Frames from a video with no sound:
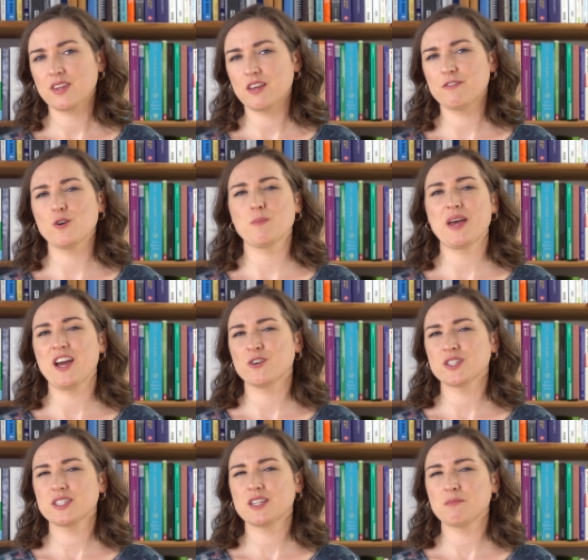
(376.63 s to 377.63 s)
If your
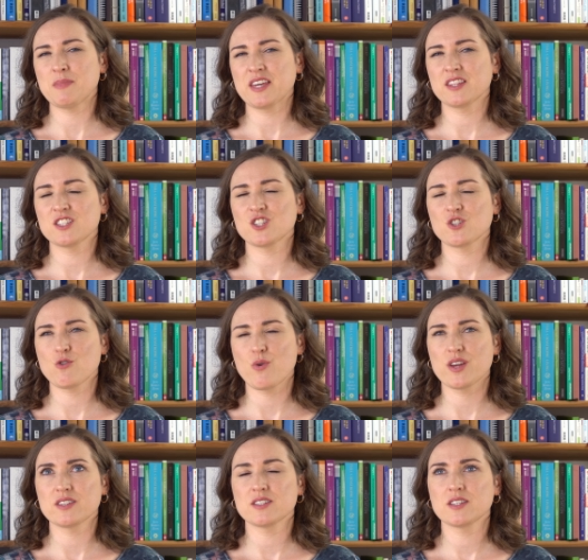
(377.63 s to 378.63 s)
parents didn't make this
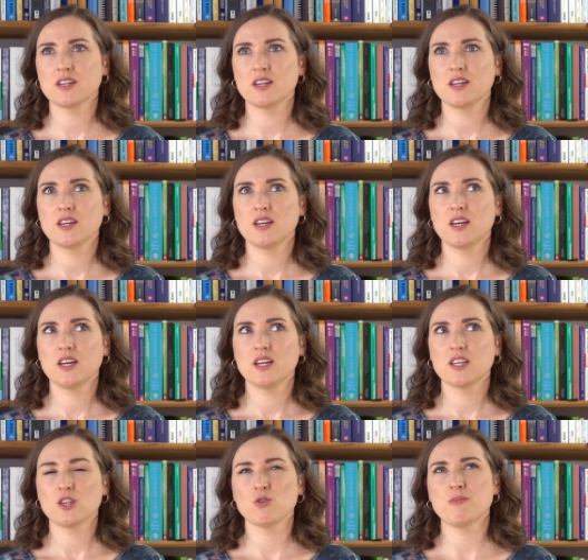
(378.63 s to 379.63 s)
choice,
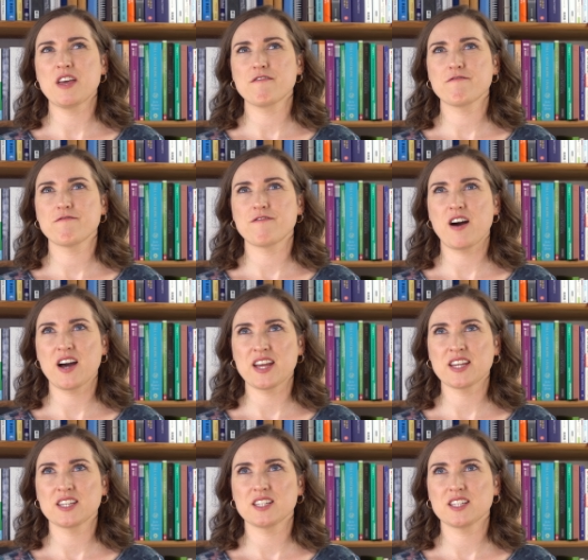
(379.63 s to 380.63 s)
you may
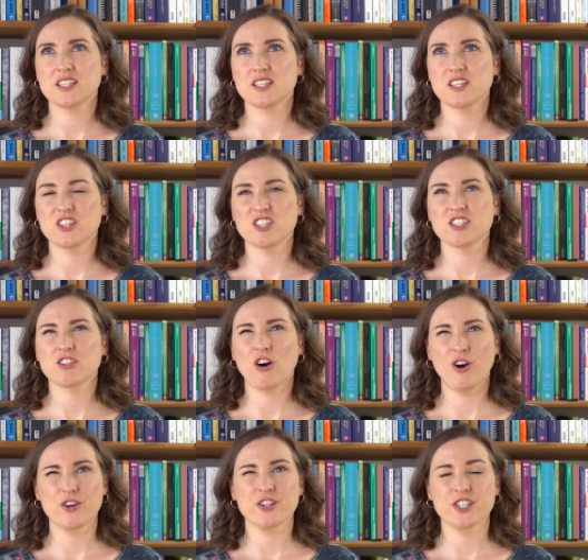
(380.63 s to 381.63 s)
find this
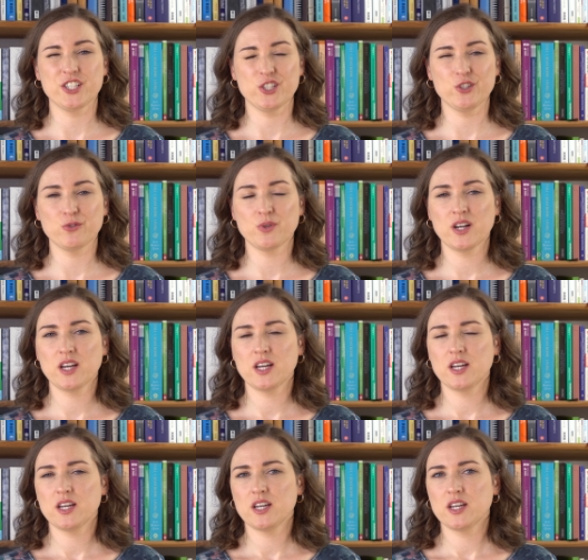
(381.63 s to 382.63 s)
hard to do.
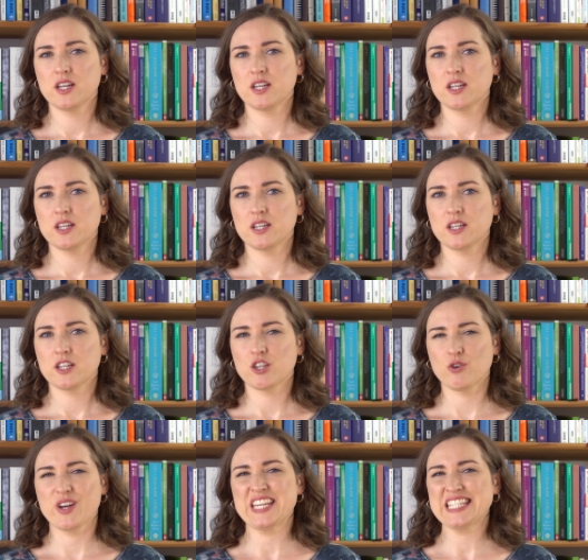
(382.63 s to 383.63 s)

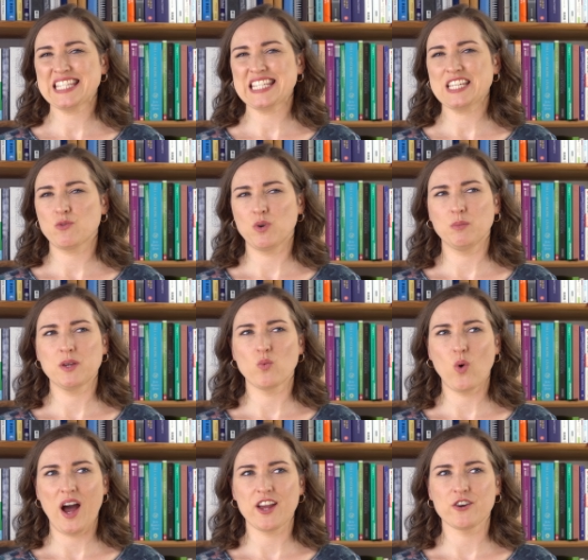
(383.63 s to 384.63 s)
Your instinct will be
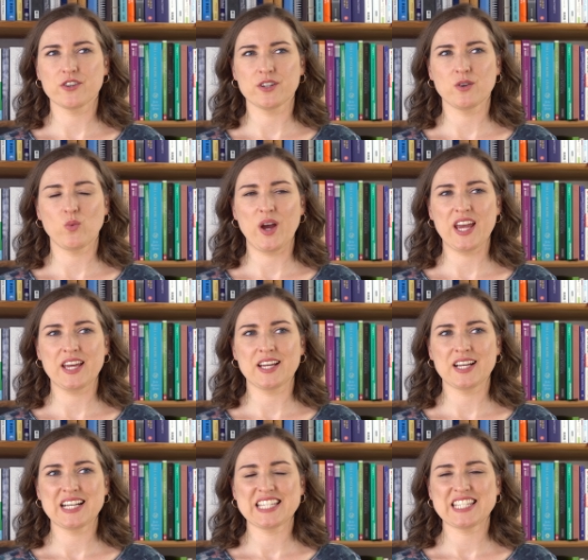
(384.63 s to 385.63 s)
wired in a
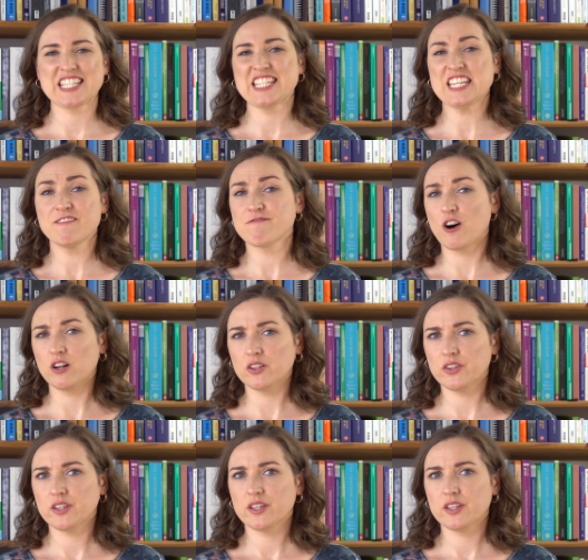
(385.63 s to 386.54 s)
way to default